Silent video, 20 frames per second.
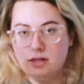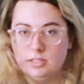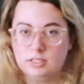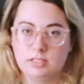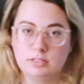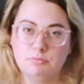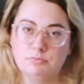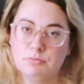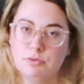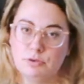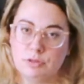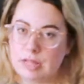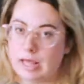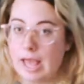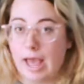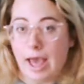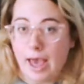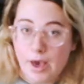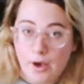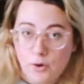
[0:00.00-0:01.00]
smooth
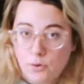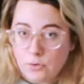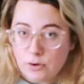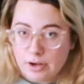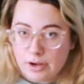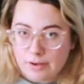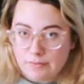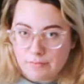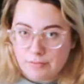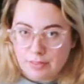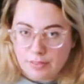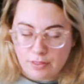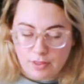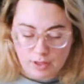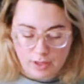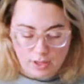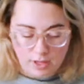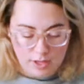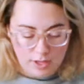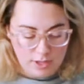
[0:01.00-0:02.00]
it out and
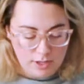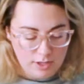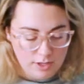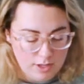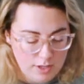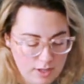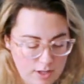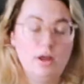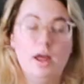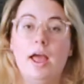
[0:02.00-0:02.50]
everything.